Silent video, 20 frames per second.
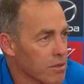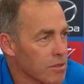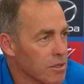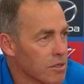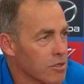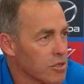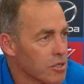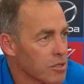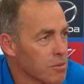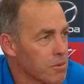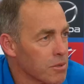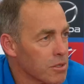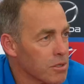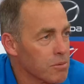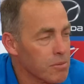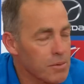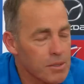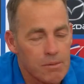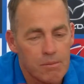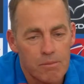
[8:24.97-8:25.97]
and they're just a
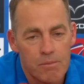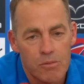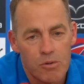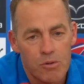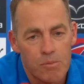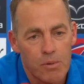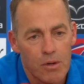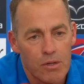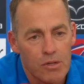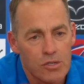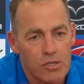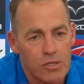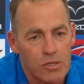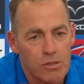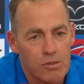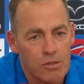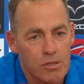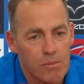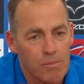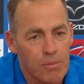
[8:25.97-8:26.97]
little bit more polished
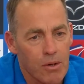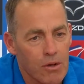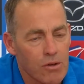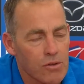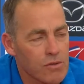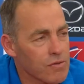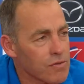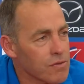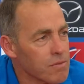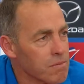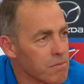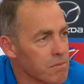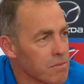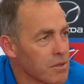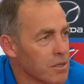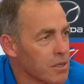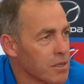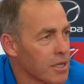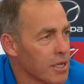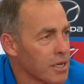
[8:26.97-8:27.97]
and composed for
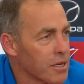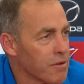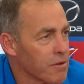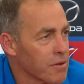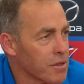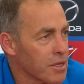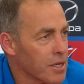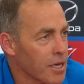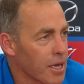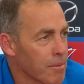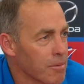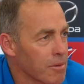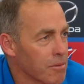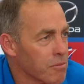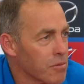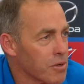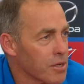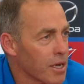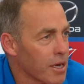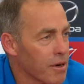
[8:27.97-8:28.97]
that area of the game
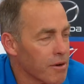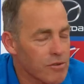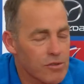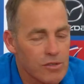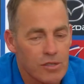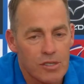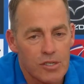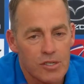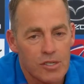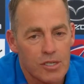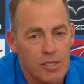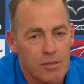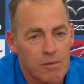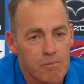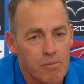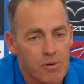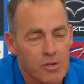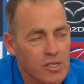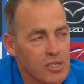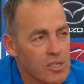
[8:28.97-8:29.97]
than we are as a list at the
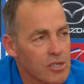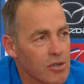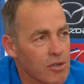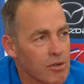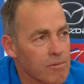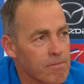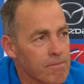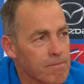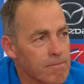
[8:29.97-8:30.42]
present time.